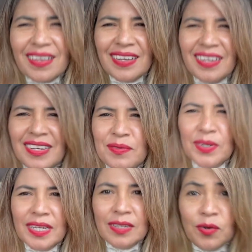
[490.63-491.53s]
Uh,
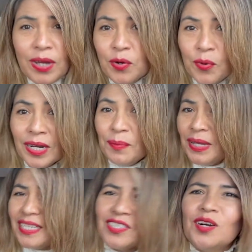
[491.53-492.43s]
well, no, I don't wanna
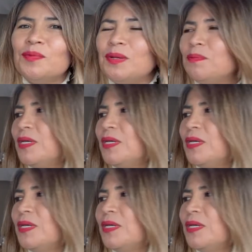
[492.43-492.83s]
make salmon,